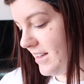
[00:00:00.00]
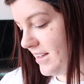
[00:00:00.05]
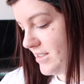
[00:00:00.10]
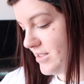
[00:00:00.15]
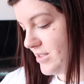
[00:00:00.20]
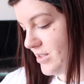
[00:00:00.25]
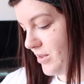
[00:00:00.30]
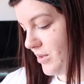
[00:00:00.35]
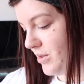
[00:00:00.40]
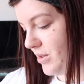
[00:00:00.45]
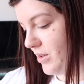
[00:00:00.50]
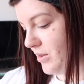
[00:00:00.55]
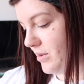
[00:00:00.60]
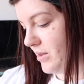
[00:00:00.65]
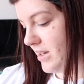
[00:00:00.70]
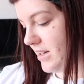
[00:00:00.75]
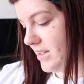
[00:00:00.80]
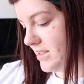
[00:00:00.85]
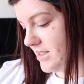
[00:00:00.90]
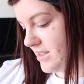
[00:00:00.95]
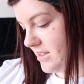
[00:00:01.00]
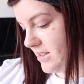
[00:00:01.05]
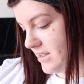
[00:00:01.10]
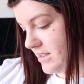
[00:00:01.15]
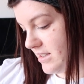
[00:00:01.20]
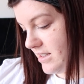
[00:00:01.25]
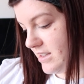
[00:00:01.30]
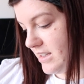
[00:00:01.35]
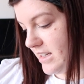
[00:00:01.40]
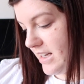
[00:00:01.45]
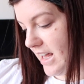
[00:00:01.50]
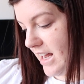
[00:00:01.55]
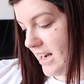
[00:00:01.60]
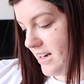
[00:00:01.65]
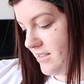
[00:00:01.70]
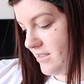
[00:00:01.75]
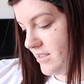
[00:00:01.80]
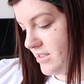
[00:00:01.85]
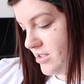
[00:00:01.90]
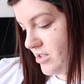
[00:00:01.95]
So cute. And it's, again,
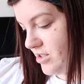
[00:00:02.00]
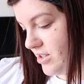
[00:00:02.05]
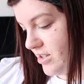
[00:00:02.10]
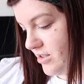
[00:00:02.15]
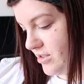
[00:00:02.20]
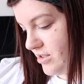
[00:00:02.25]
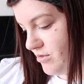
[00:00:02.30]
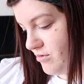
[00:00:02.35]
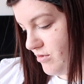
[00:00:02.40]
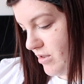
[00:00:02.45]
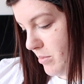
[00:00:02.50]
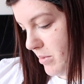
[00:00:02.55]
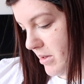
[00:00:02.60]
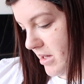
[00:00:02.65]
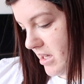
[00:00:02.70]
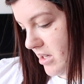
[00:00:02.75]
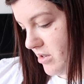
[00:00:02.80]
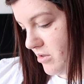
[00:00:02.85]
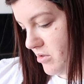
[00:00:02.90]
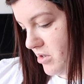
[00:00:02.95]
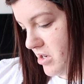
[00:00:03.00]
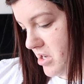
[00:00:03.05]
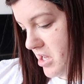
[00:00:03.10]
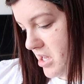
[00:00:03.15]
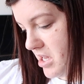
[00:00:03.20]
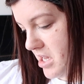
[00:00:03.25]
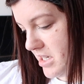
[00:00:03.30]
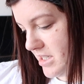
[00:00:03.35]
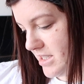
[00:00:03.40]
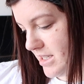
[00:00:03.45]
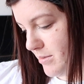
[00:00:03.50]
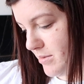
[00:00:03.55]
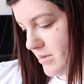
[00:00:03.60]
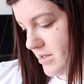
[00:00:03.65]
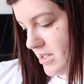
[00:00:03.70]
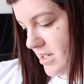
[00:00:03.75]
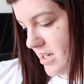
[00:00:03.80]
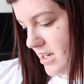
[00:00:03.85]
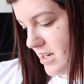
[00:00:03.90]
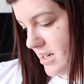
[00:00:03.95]
I'm trying not to rip it or damage
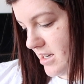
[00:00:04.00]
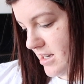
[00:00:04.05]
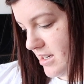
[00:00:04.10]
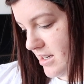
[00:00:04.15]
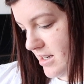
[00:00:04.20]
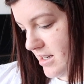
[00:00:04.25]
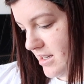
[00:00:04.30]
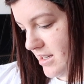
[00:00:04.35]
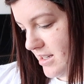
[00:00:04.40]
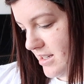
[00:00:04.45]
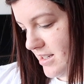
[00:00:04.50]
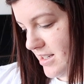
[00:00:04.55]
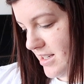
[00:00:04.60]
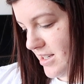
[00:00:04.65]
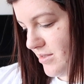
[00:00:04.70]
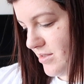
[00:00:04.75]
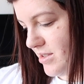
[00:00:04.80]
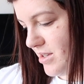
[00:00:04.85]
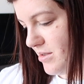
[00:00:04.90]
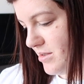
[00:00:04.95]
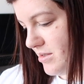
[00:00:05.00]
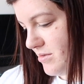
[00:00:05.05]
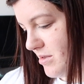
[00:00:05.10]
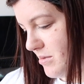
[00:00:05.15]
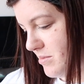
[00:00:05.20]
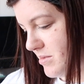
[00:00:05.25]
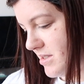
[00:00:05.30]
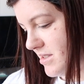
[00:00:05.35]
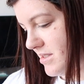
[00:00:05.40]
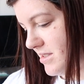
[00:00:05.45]
it. Oh no, it's ripped.